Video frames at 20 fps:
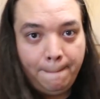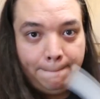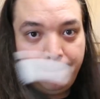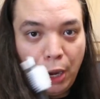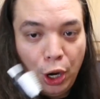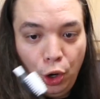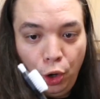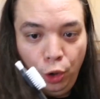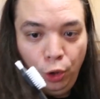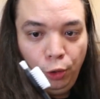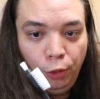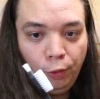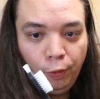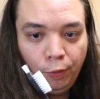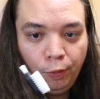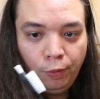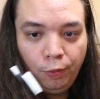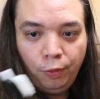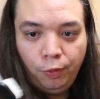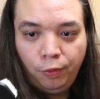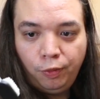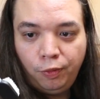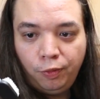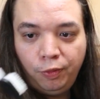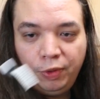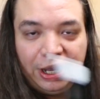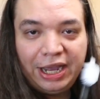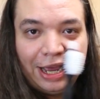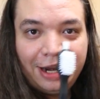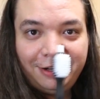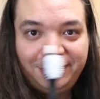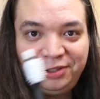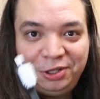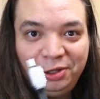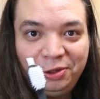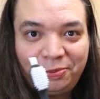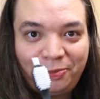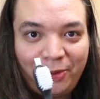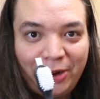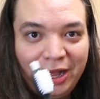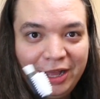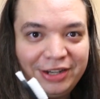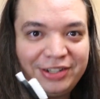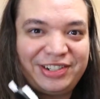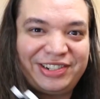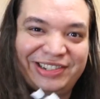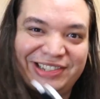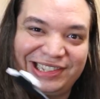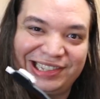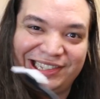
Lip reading: Boom! We got a toothbrush.